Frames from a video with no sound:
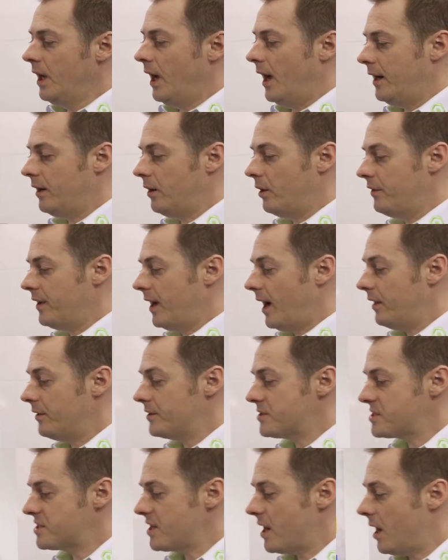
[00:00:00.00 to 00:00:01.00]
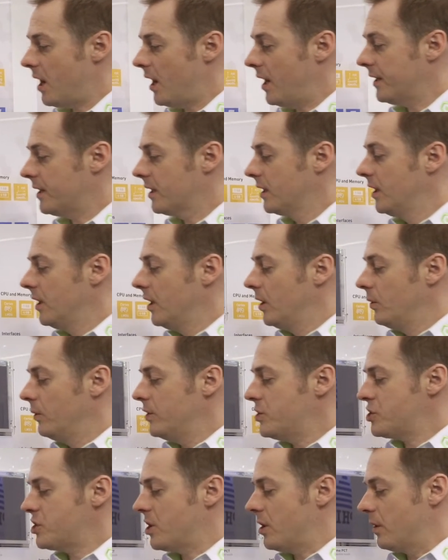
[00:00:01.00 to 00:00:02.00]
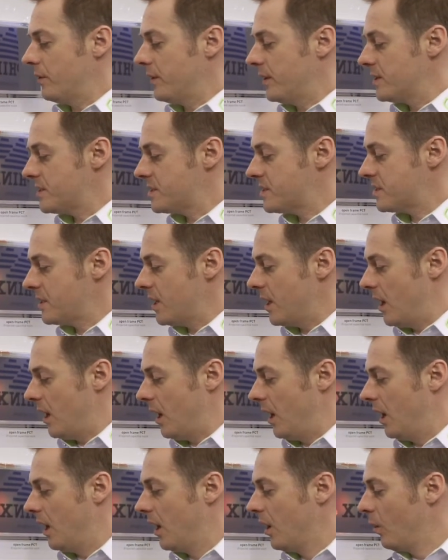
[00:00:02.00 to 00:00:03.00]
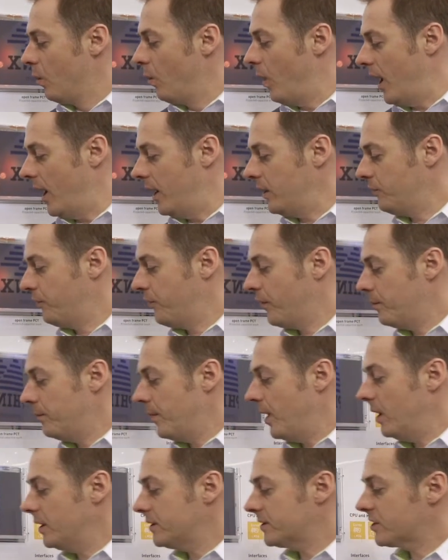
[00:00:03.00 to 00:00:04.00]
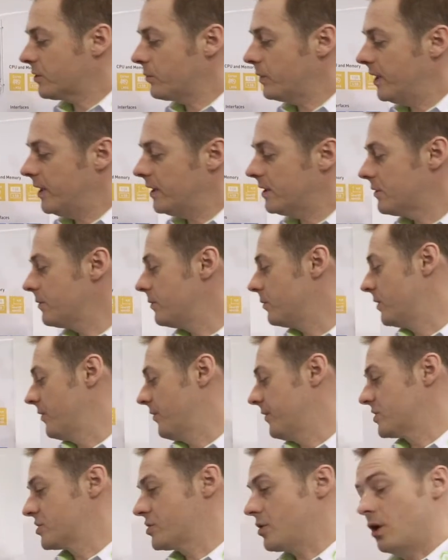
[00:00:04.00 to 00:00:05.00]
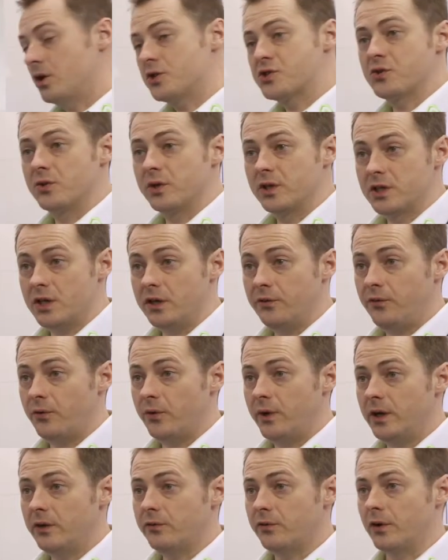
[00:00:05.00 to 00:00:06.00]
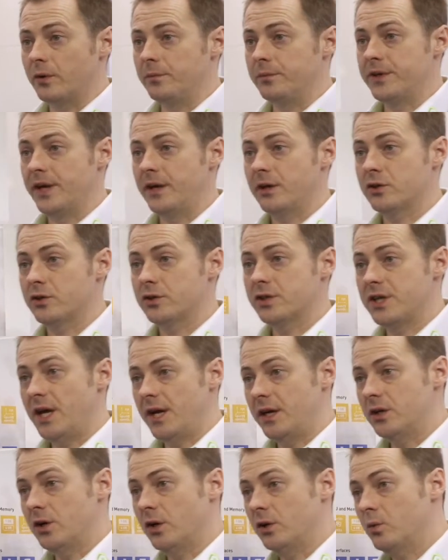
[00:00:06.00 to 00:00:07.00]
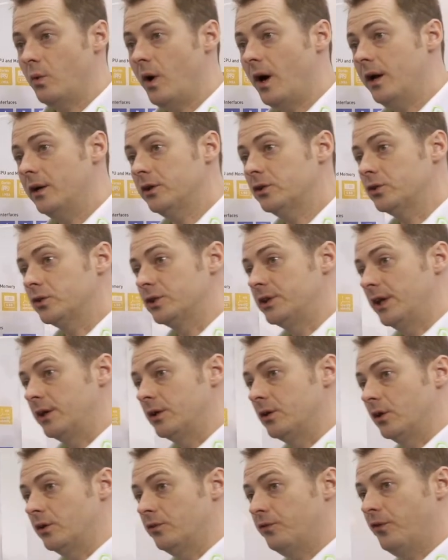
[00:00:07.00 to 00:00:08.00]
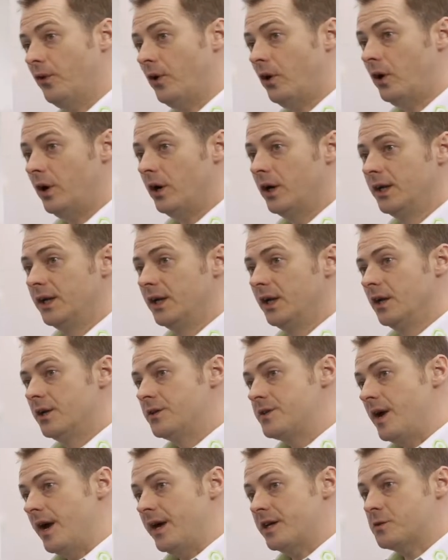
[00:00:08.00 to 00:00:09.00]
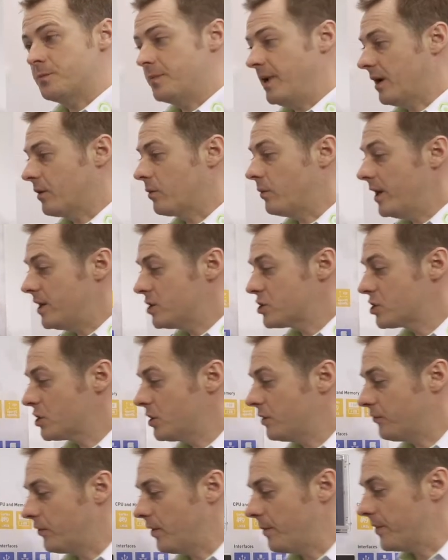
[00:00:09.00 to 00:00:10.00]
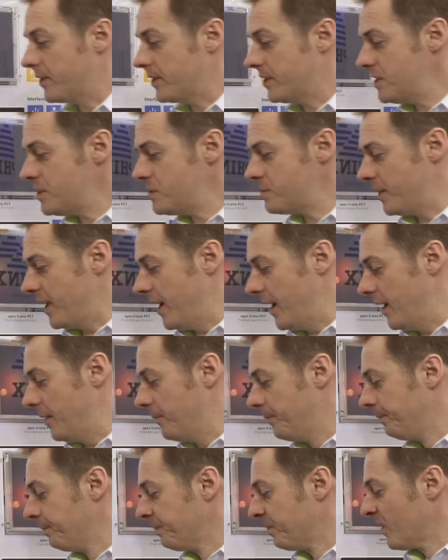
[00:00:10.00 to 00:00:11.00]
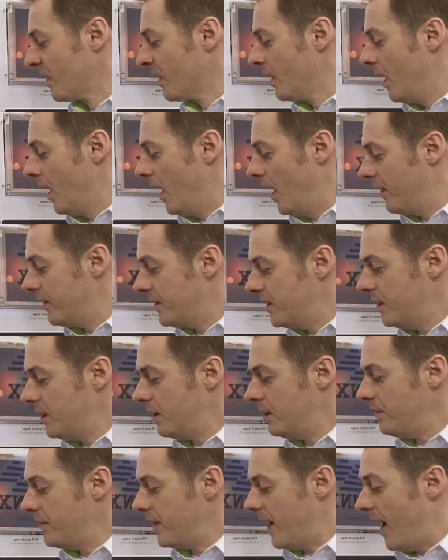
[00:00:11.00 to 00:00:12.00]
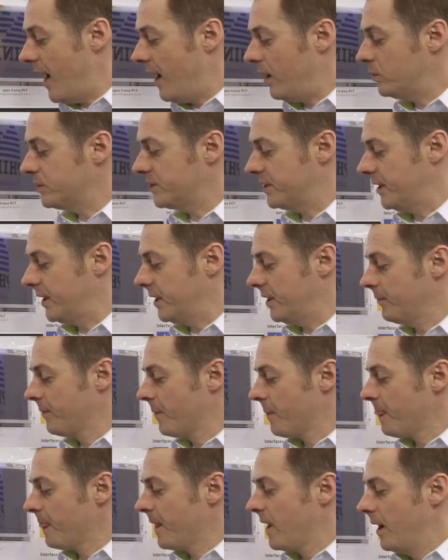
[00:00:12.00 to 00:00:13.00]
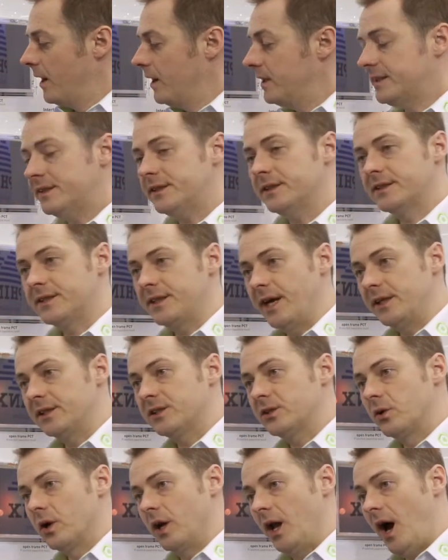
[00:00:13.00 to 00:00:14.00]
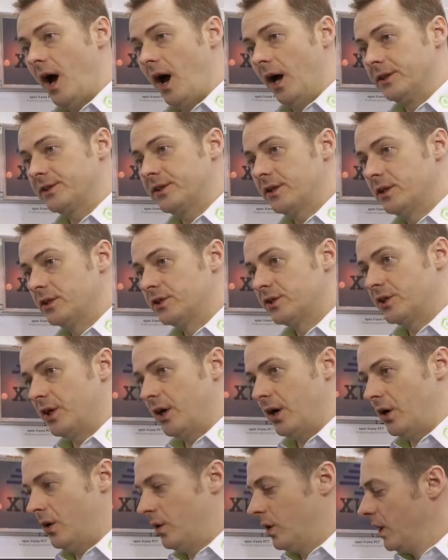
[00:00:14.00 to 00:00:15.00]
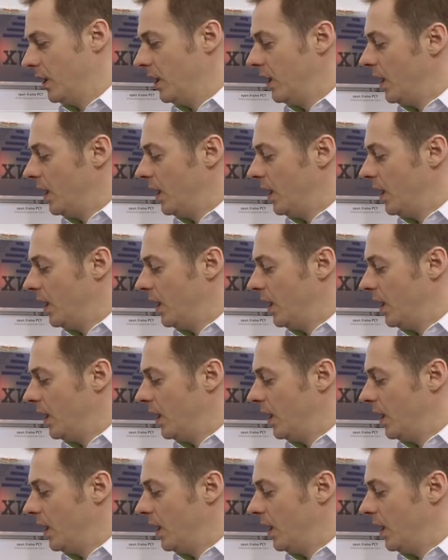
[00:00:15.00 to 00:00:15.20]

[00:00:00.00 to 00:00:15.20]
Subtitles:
And on the other side, we show this wide format screen. It is also a different from 10.1 to 10.4, the aspect ratio from the display. And here the housing is a sensor glass. So